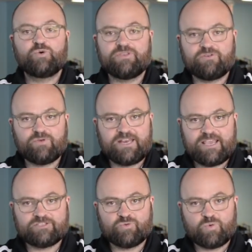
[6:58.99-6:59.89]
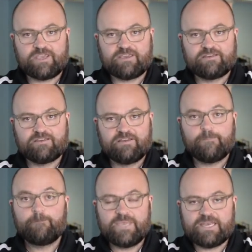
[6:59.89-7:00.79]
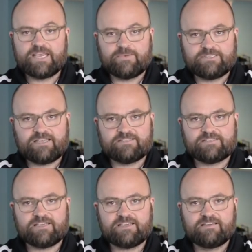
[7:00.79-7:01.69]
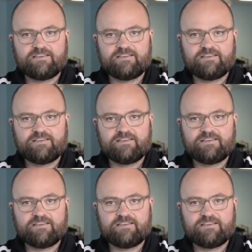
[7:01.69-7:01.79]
or 3 days a week, medium intensity,